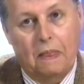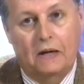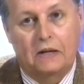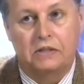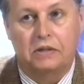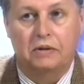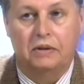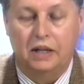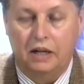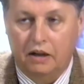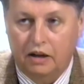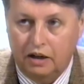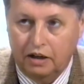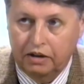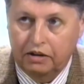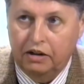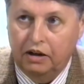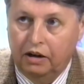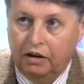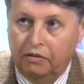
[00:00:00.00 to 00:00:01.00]
So the
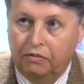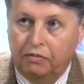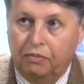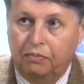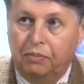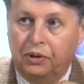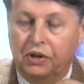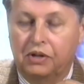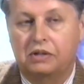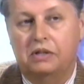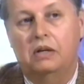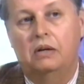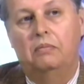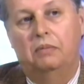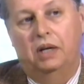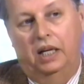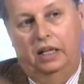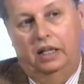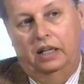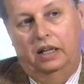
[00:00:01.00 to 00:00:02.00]
art of
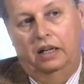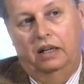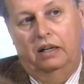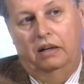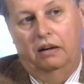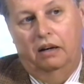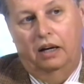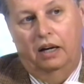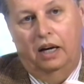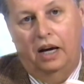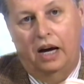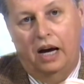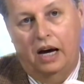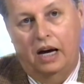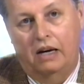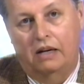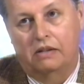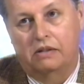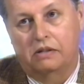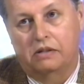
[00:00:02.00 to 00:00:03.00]
person-making
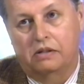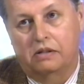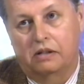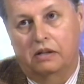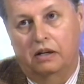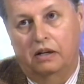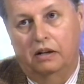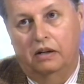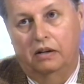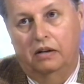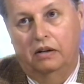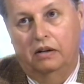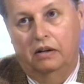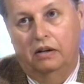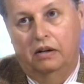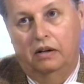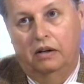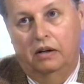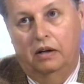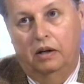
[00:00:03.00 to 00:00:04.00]
has
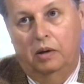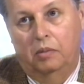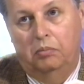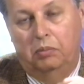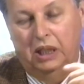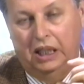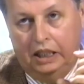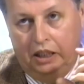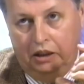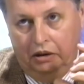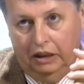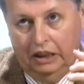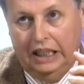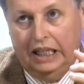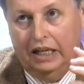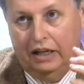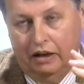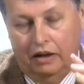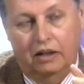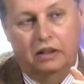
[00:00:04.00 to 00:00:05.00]

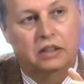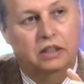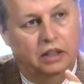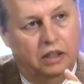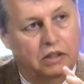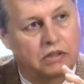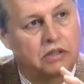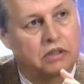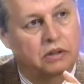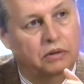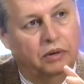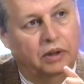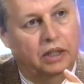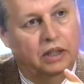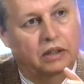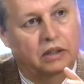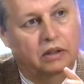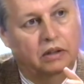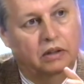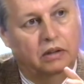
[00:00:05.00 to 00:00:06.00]
peculiarities to
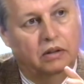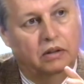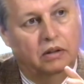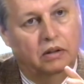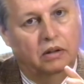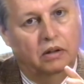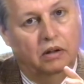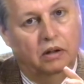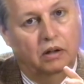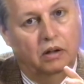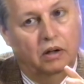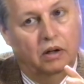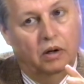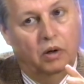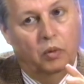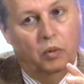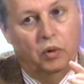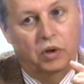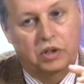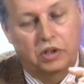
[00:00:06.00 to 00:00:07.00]
it,
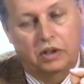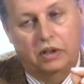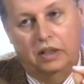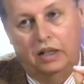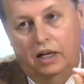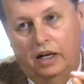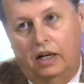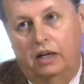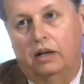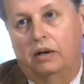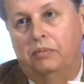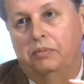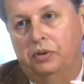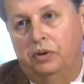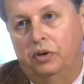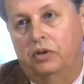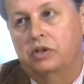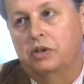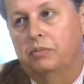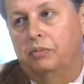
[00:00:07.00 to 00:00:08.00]
which are not
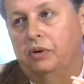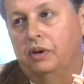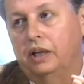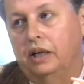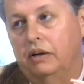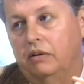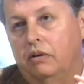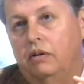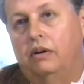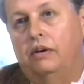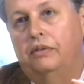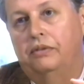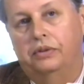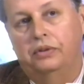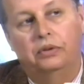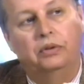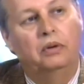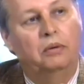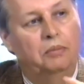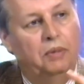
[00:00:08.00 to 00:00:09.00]
approachable at all
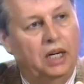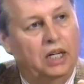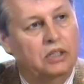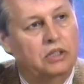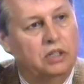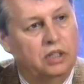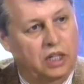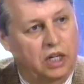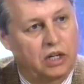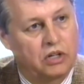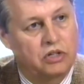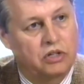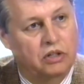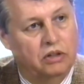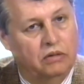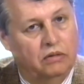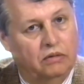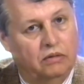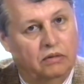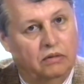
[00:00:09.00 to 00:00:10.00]
through imagination.
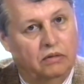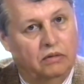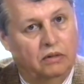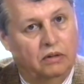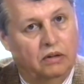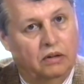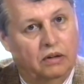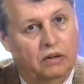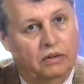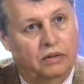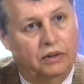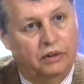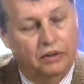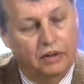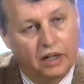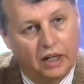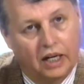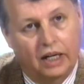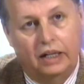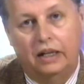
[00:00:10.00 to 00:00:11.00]

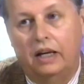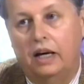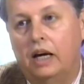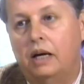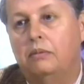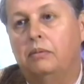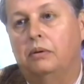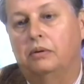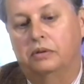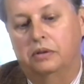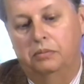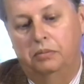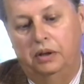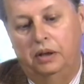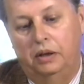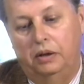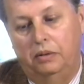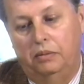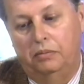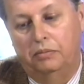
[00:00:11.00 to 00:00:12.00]
They're not able to
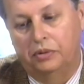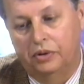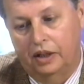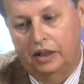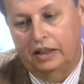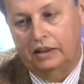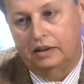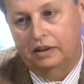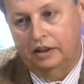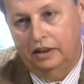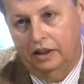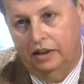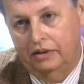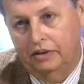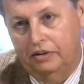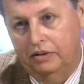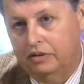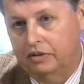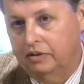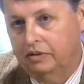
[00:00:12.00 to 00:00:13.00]
be brought
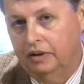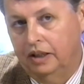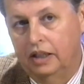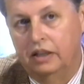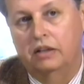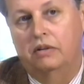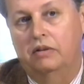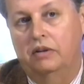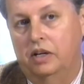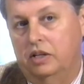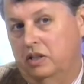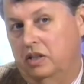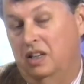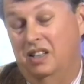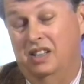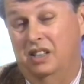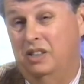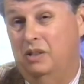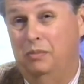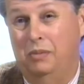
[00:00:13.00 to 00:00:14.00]
together through integration.
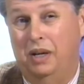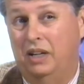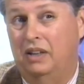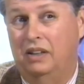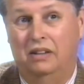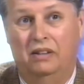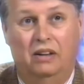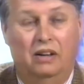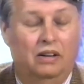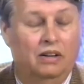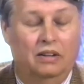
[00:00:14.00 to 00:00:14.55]
It doesn't matter